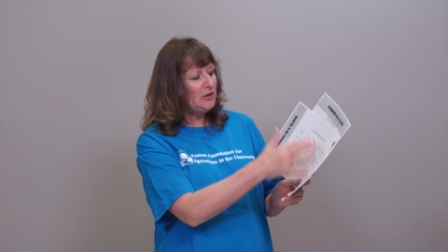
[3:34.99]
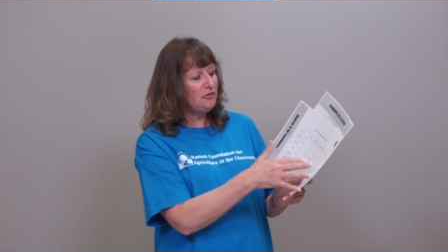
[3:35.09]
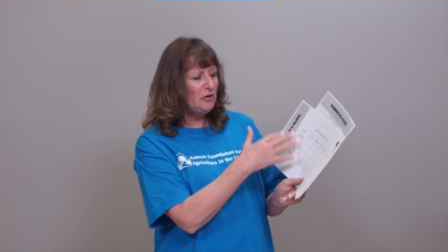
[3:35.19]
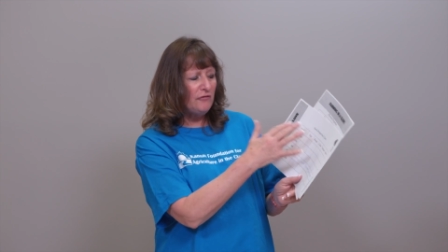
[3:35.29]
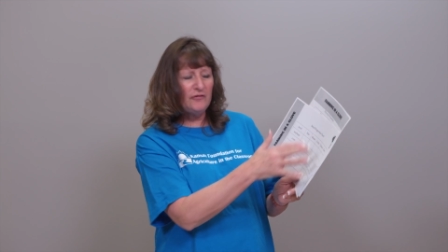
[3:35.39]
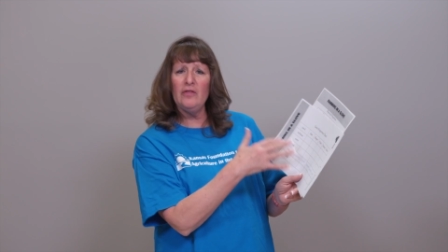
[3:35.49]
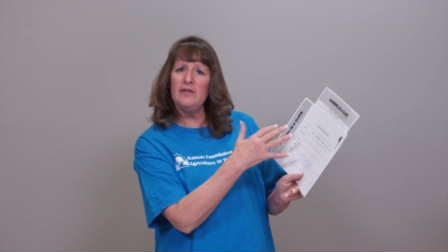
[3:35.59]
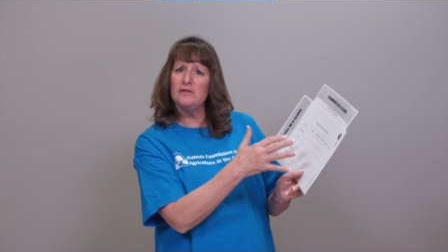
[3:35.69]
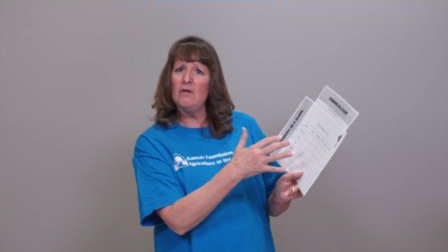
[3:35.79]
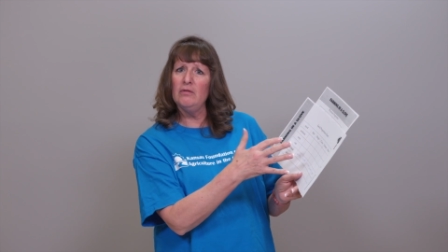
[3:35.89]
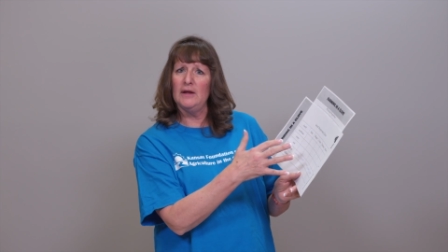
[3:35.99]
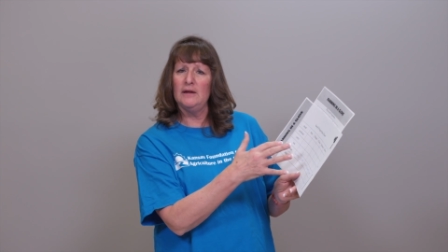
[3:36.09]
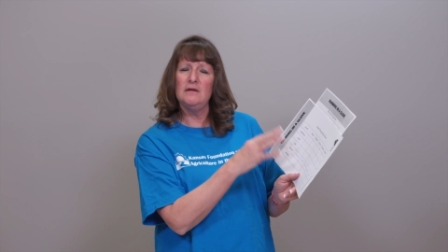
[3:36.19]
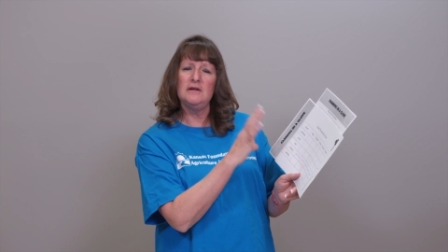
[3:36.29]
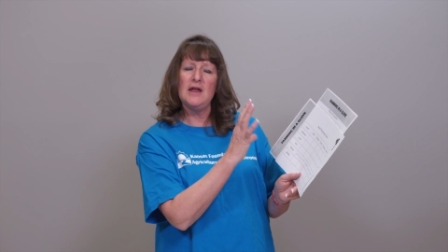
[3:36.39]
So you fill this all
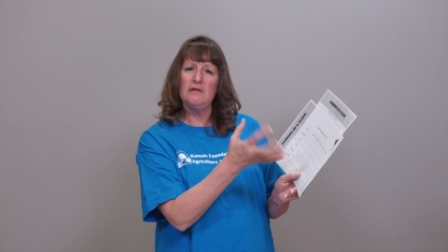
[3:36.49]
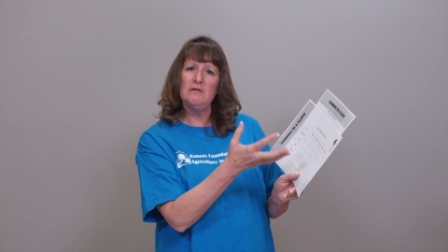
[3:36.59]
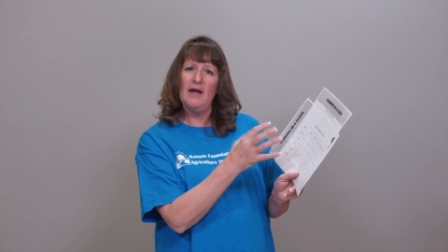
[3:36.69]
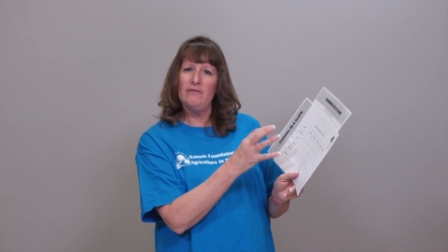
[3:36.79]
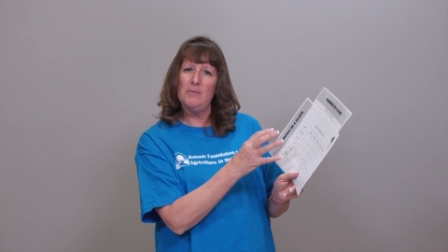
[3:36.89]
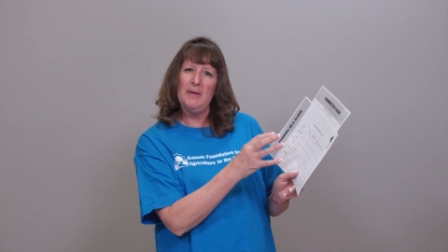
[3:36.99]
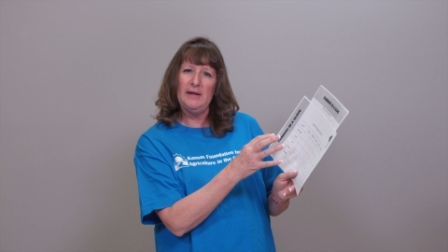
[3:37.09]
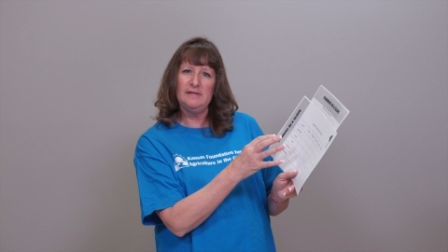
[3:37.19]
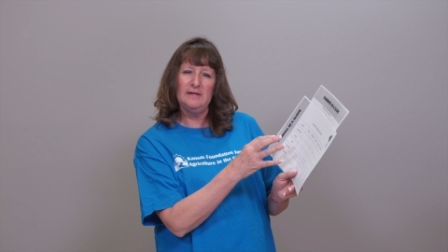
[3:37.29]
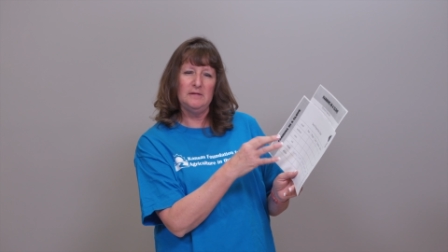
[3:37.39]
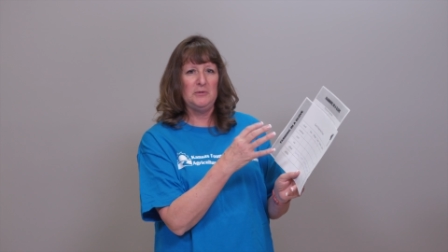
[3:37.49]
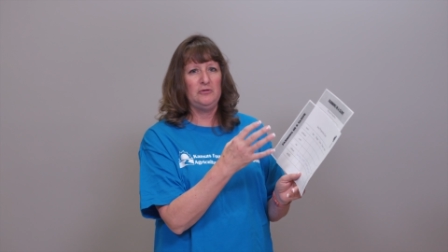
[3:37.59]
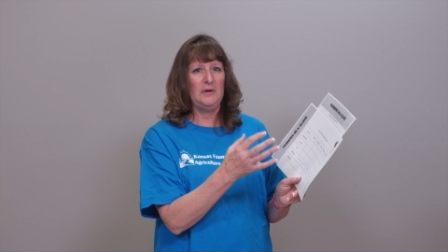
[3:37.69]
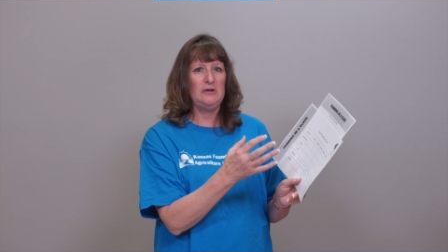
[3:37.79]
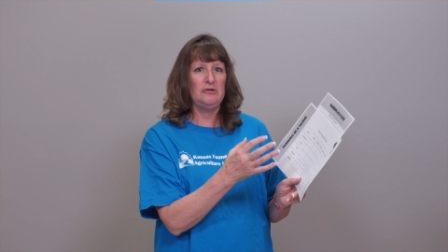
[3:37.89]
in. Now you have a basis
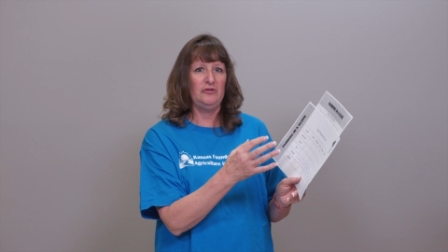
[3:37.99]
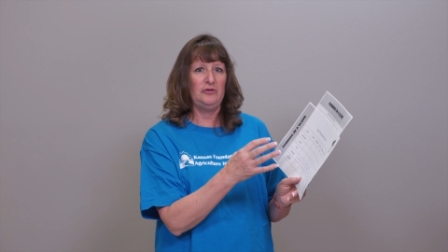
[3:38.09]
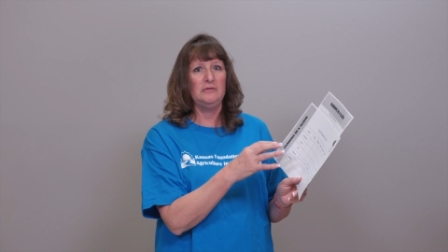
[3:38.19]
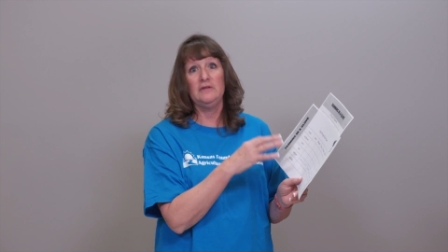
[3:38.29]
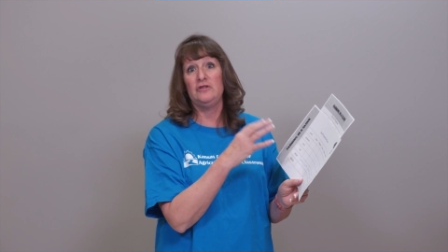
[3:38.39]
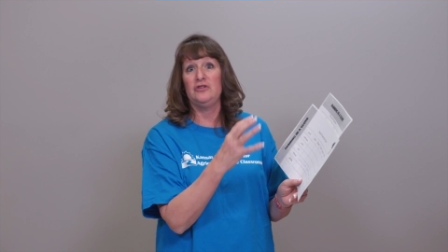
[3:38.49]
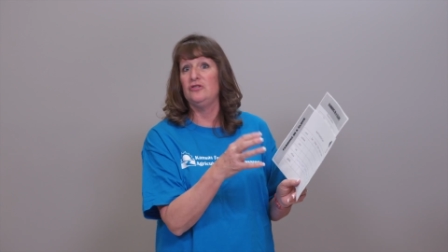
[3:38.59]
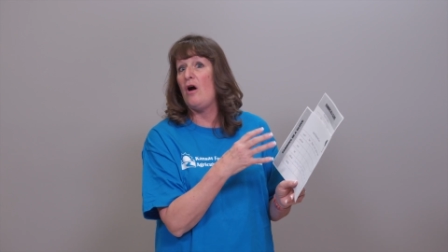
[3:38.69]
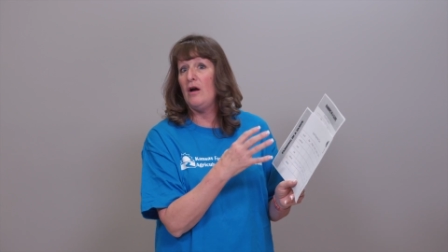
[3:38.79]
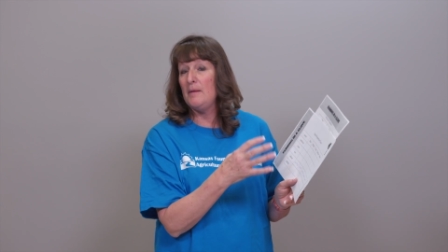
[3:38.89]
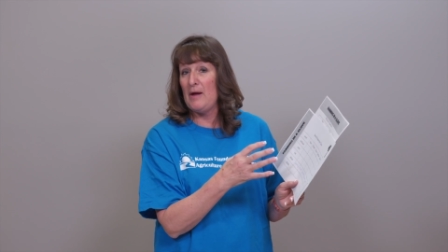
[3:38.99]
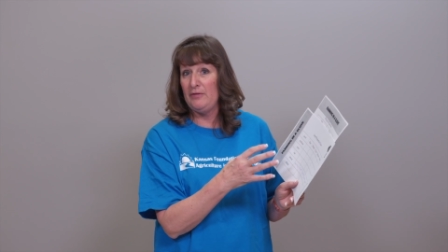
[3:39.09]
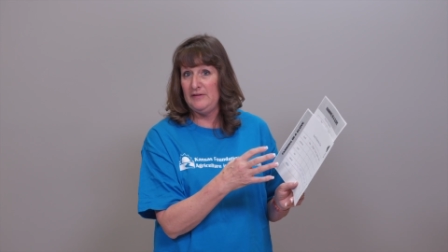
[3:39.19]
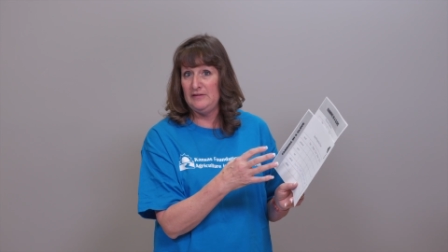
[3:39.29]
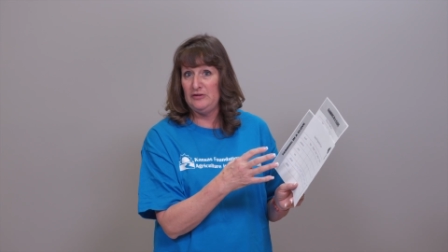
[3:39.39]
between your students to talk
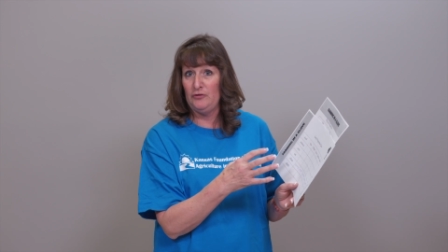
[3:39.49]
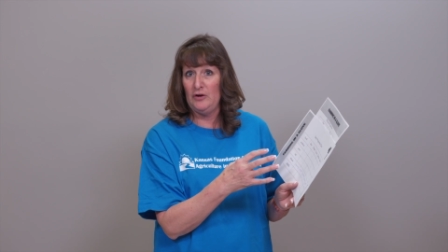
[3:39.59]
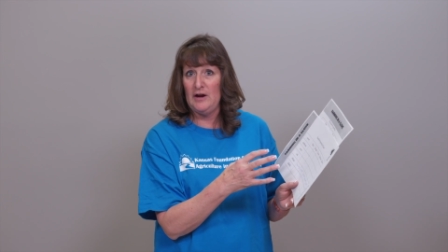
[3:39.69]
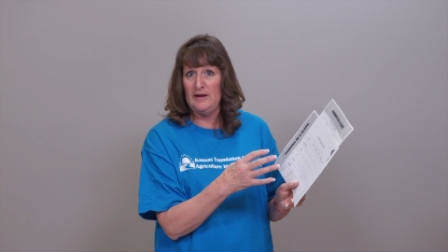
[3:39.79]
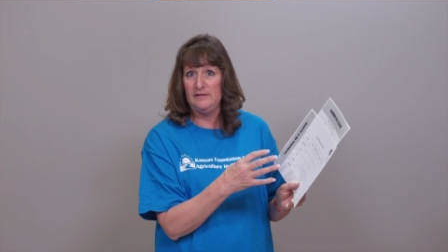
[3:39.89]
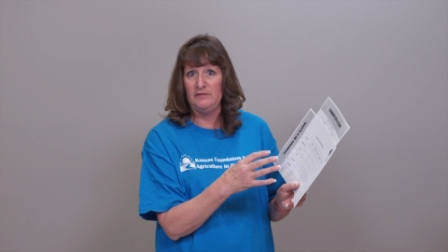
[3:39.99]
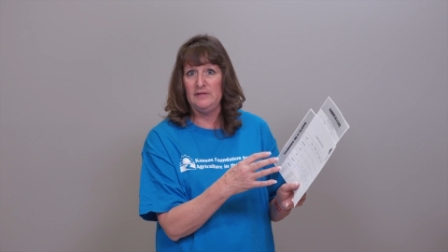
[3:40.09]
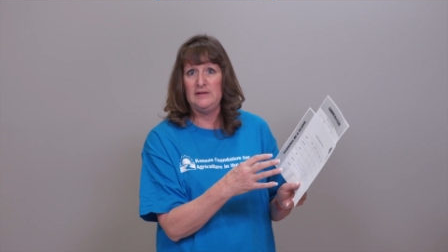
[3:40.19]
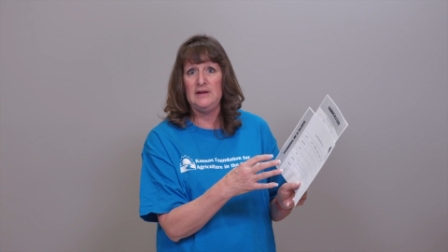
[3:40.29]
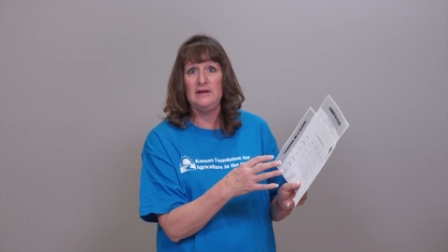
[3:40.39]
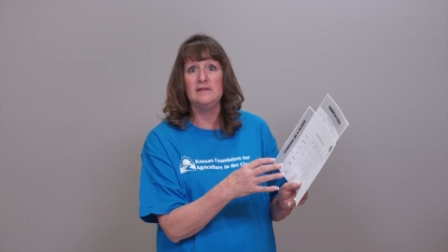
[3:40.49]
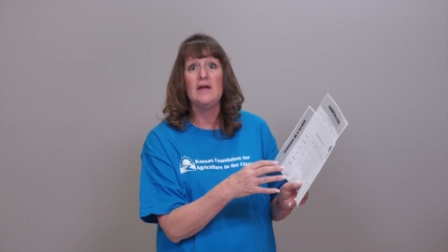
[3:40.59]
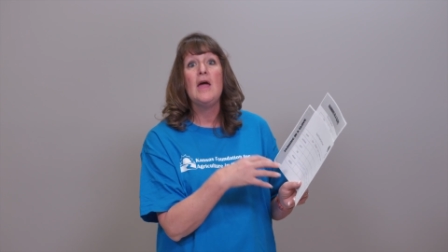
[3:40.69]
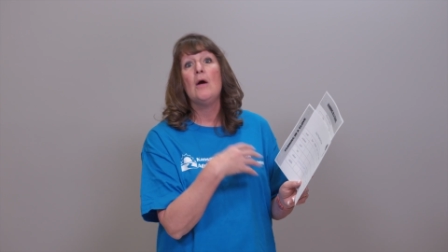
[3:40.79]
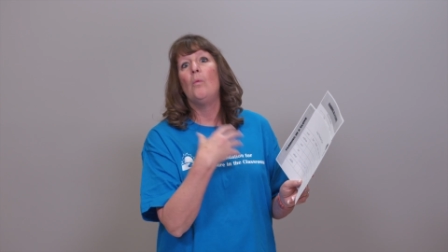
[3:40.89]
about these different kinds of seeds,
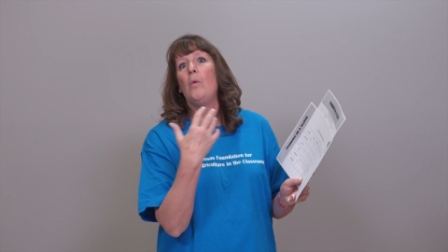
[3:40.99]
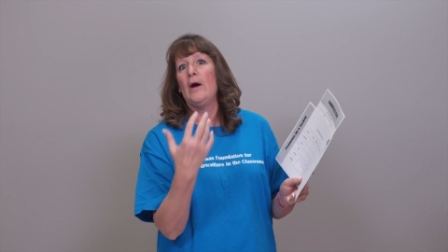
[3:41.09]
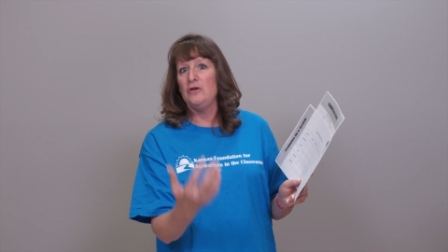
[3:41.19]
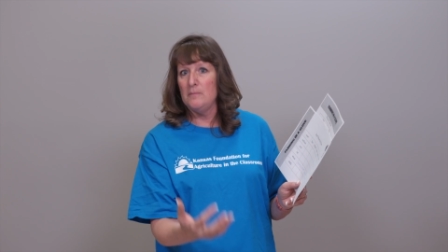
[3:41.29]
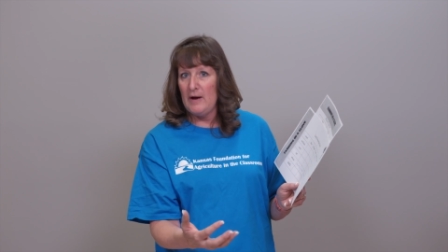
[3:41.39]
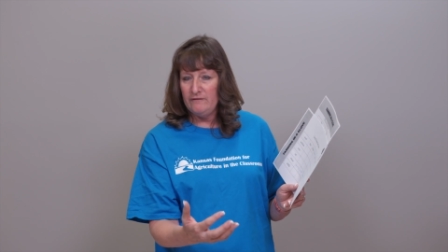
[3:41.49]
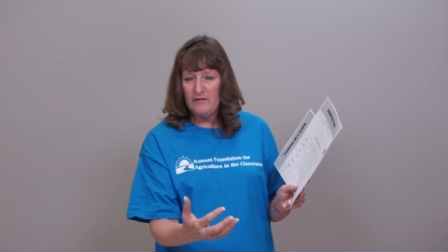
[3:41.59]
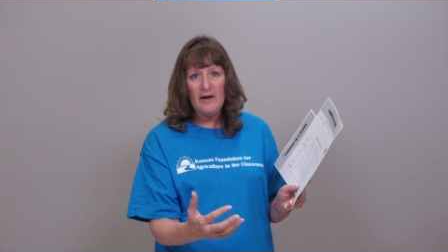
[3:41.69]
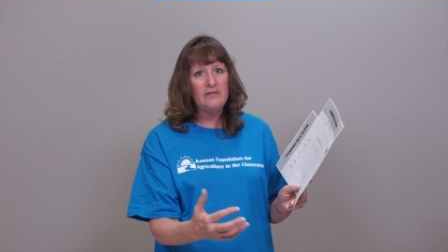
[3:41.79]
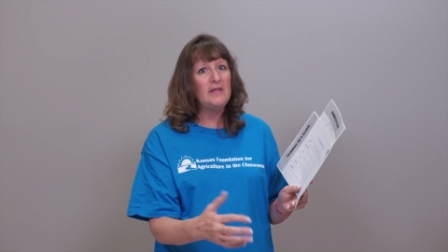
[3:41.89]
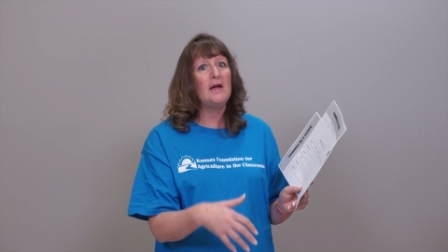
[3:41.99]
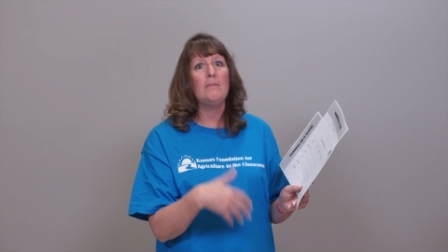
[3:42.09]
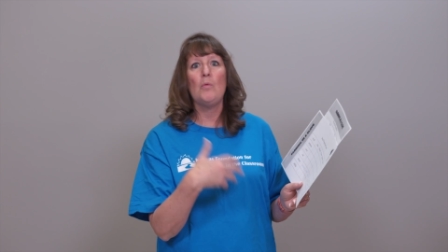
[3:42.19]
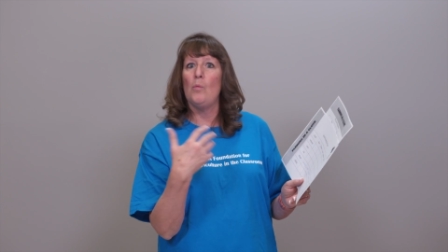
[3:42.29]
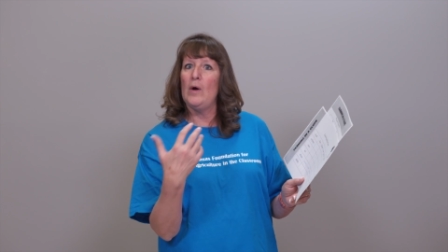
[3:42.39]
where you might find
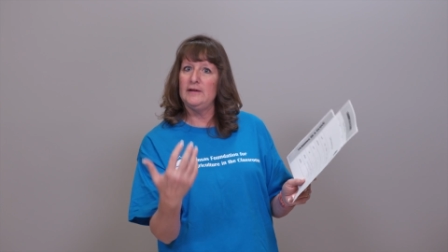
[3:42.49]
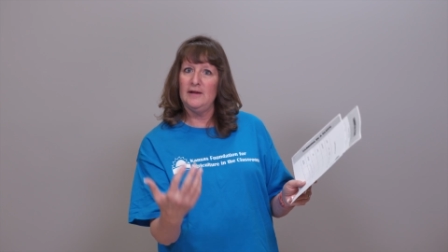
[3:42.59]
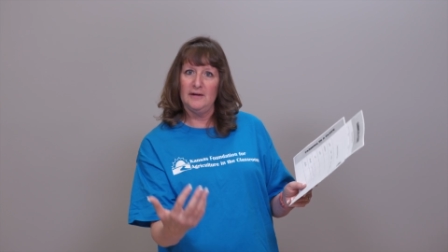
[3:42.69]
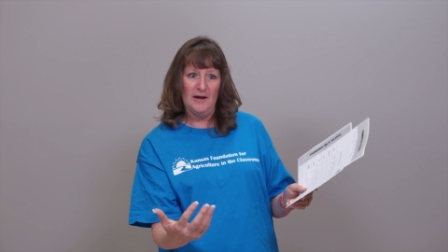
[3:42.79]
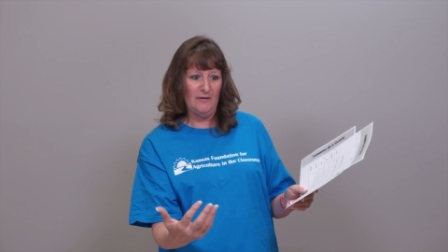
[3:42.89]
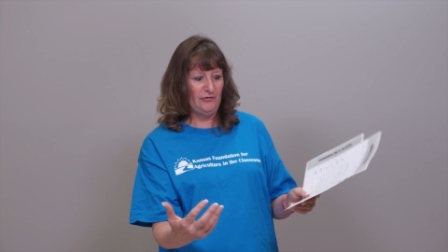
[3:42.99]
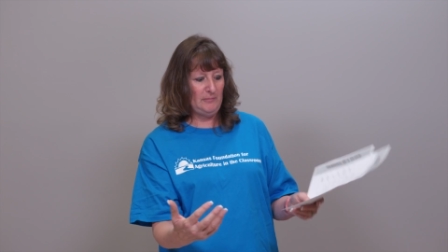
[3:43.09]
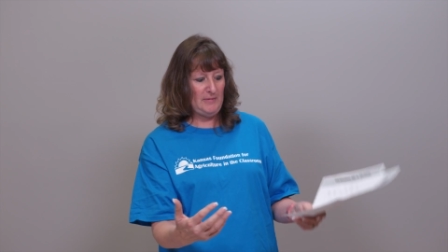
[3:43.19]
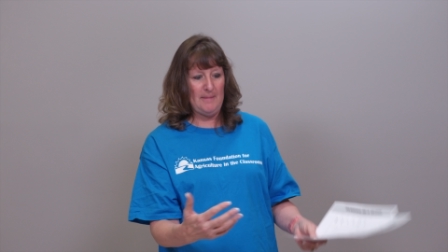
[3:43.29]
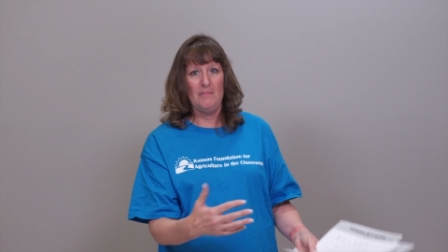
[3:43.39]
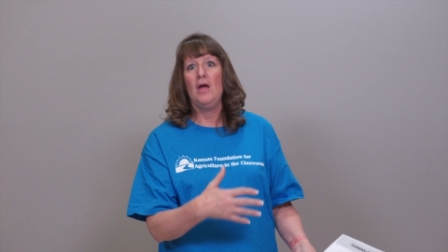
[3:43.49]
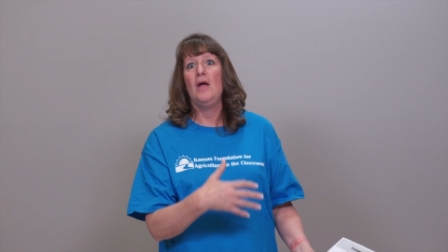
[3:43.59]
them, what can come from them.